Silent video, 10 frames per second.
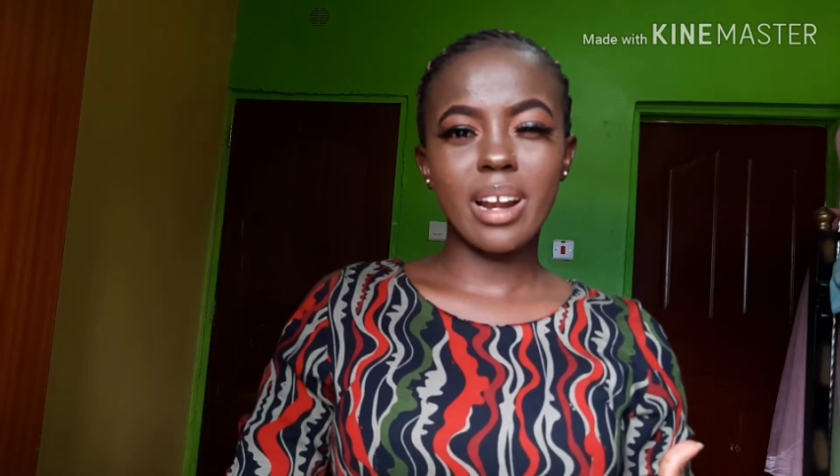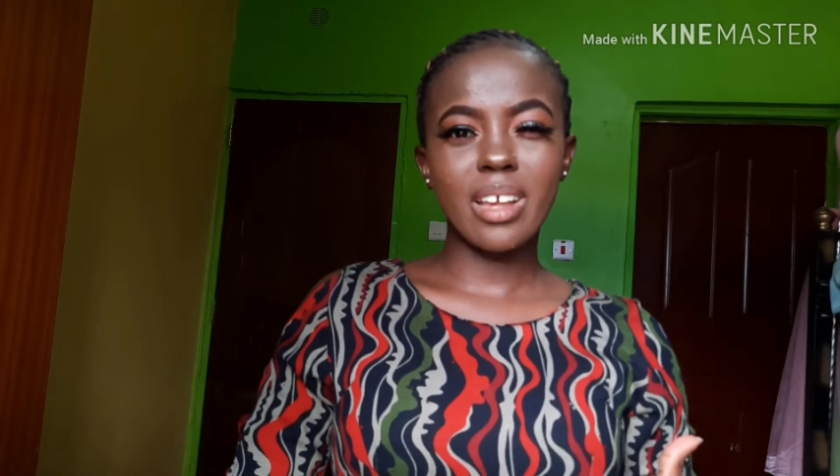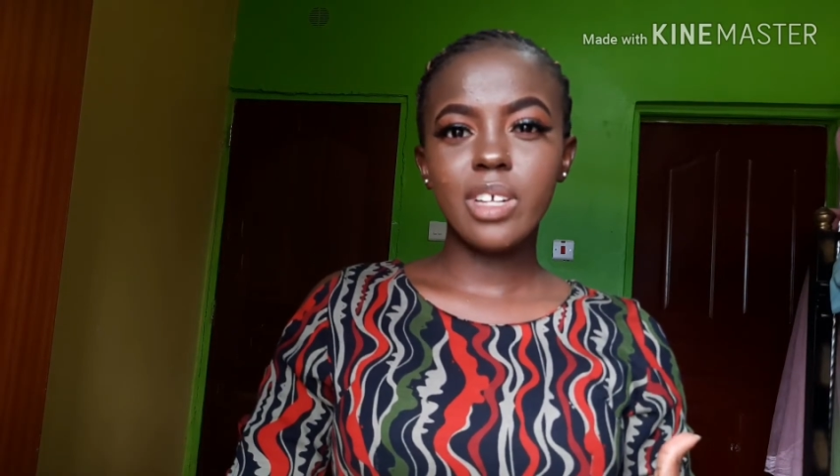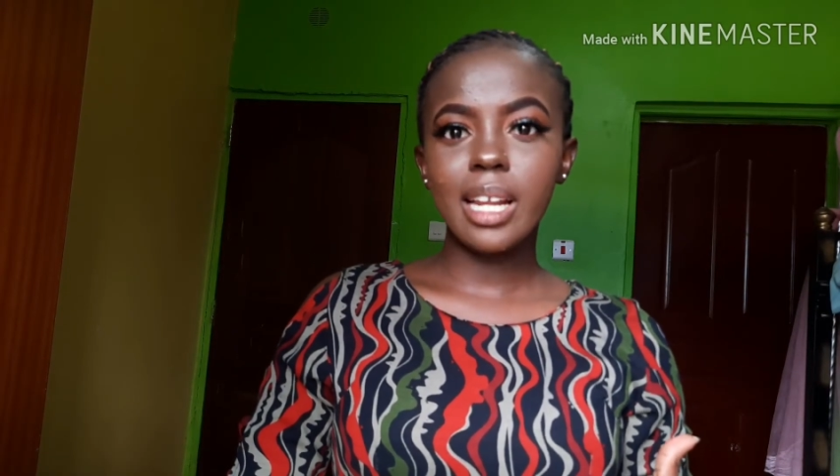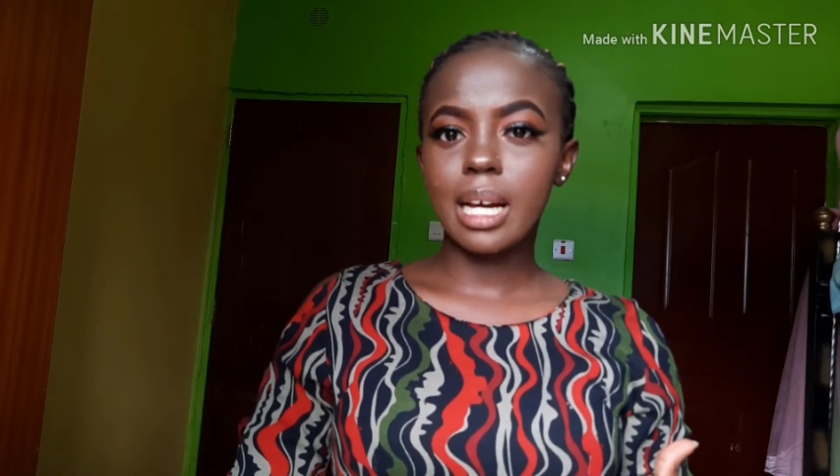I
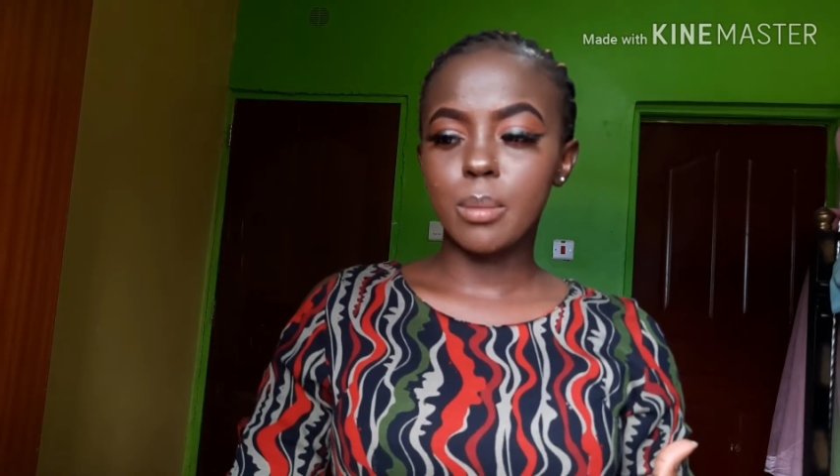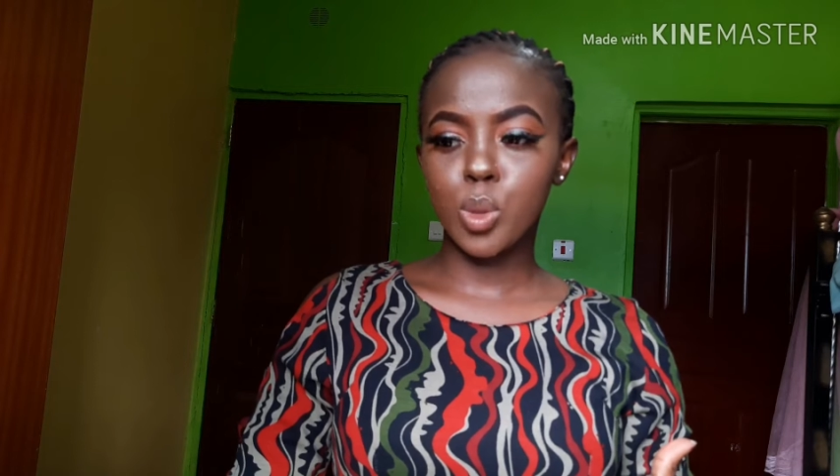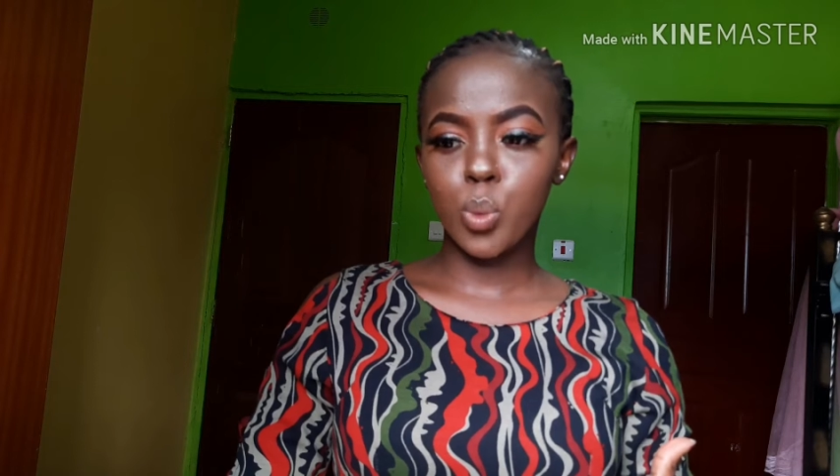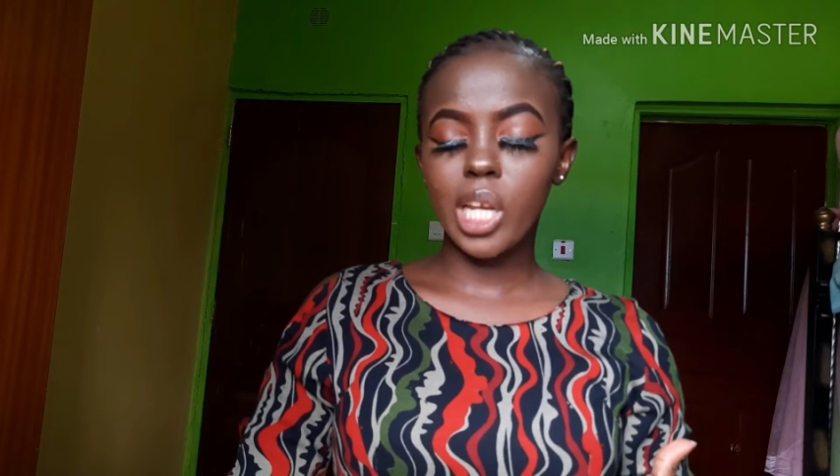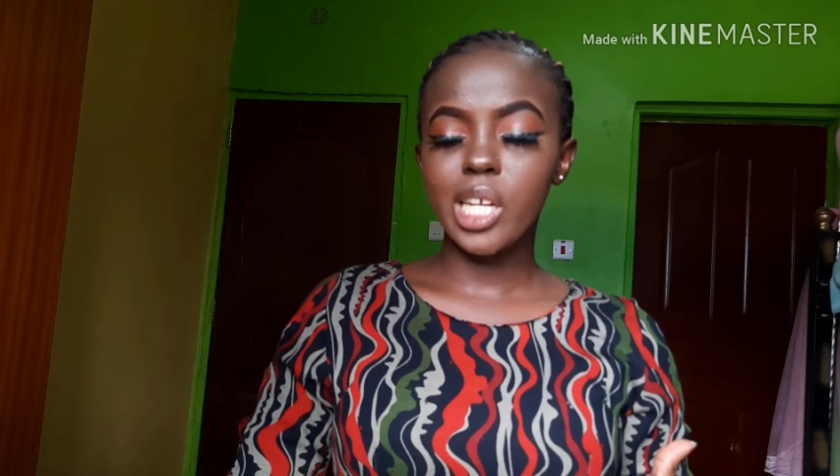feel like I'm
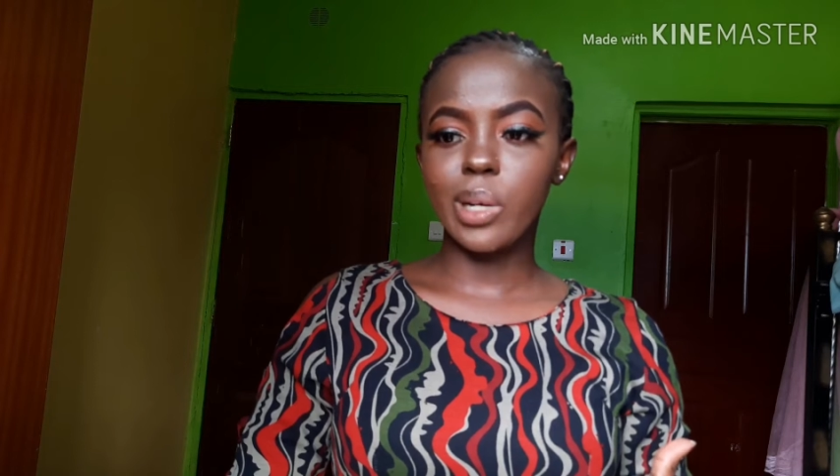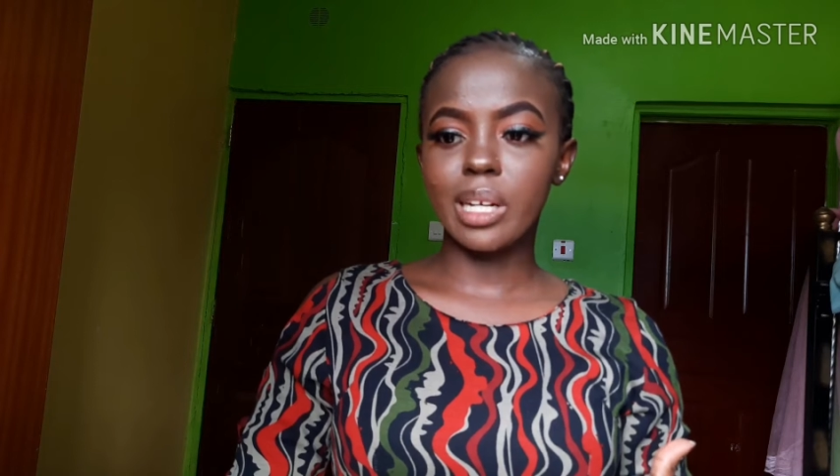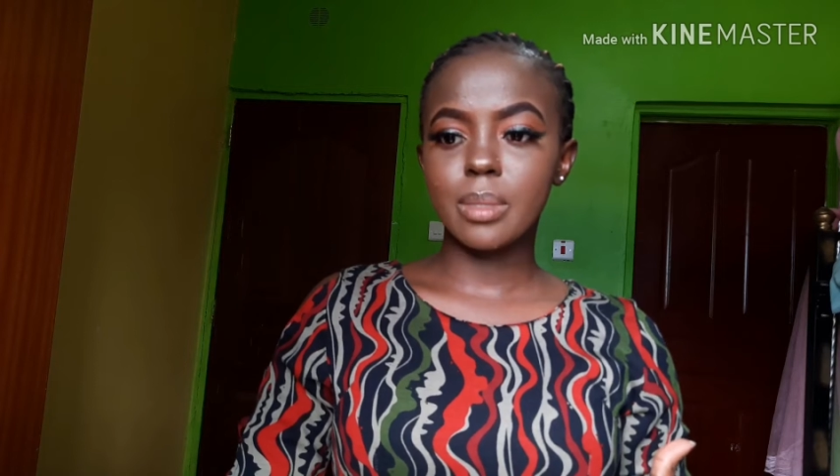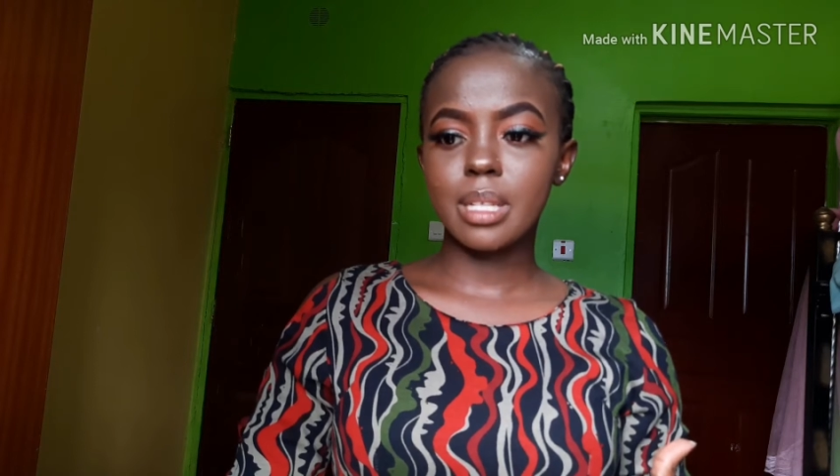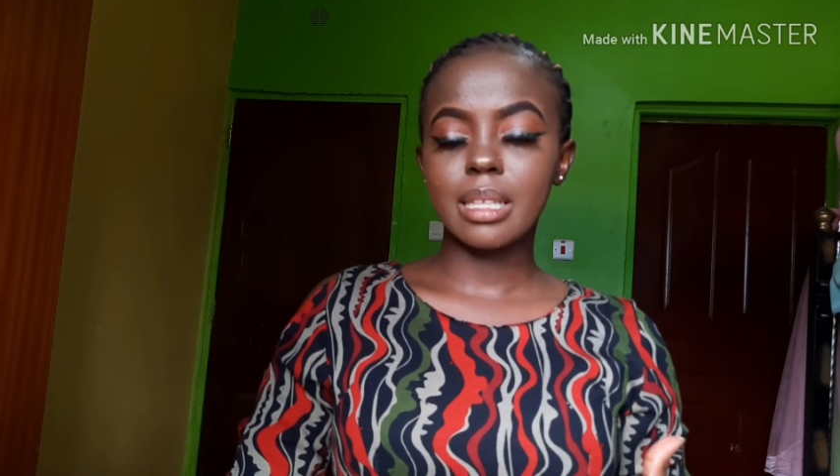spoiling when
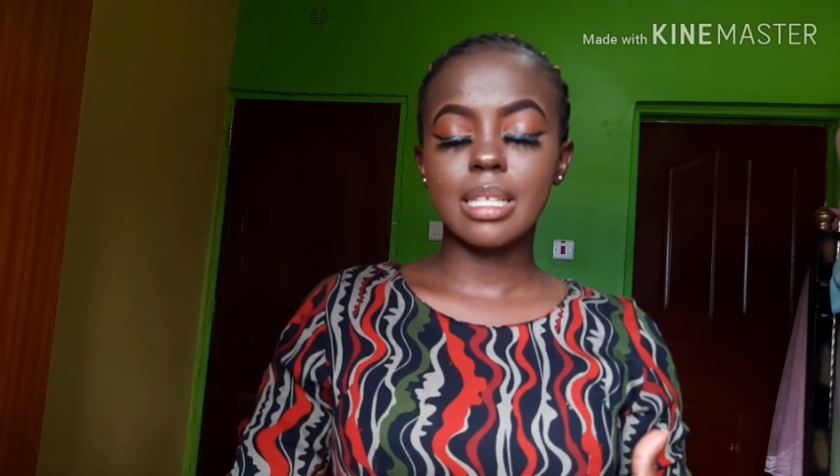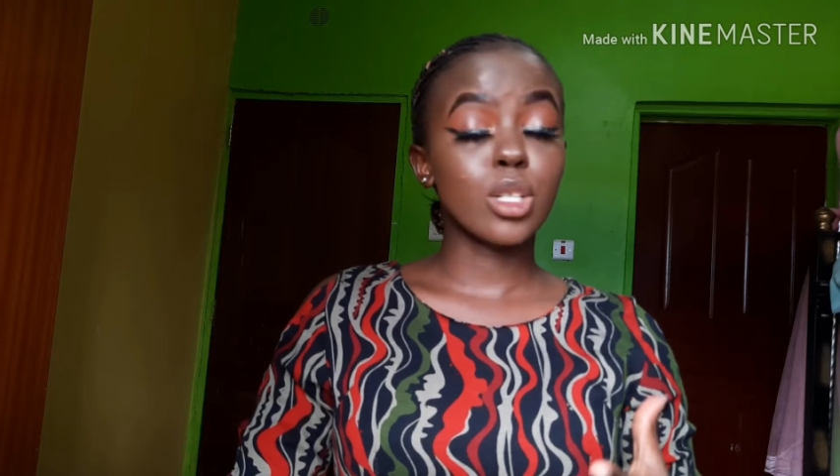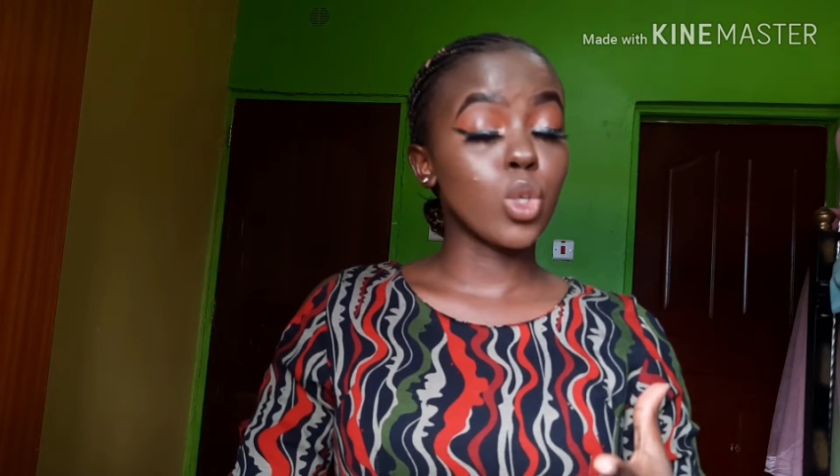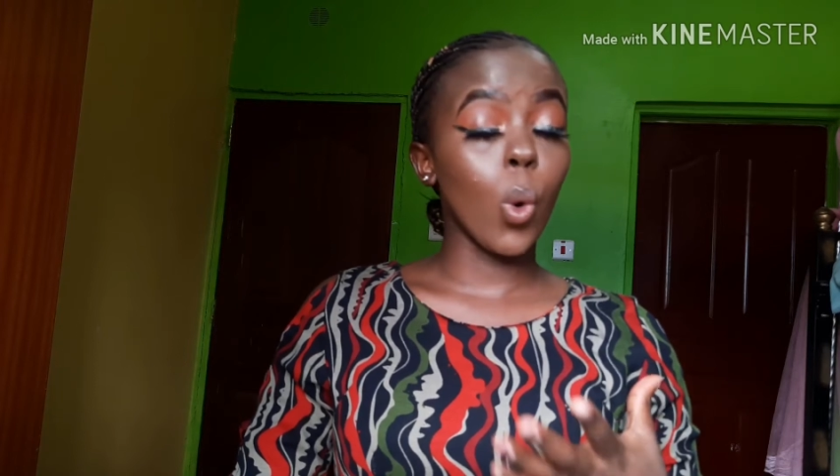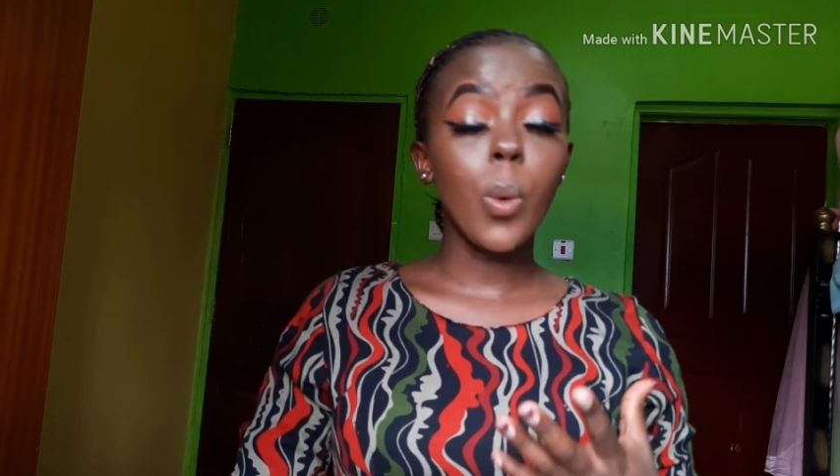I'm saying this,
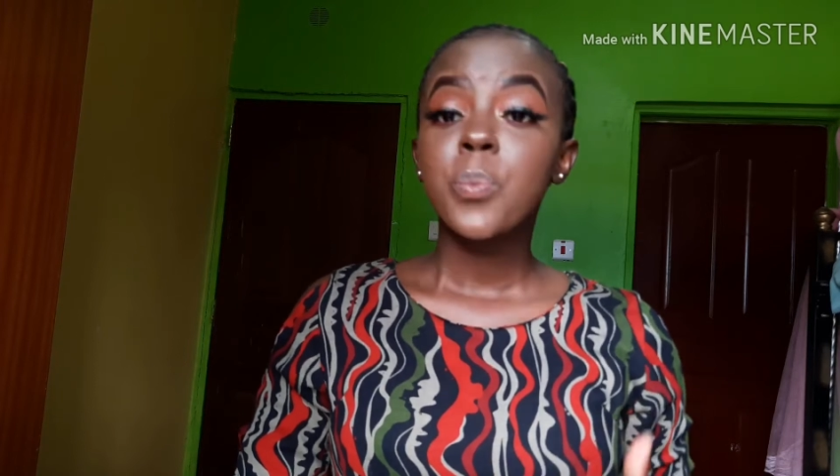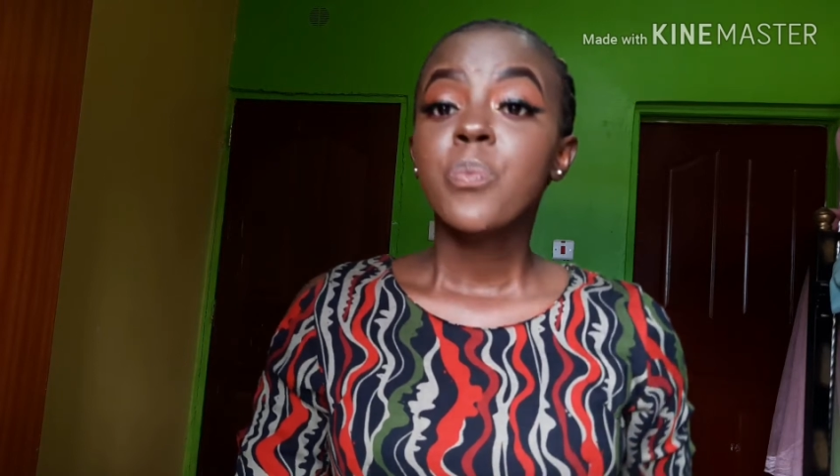no.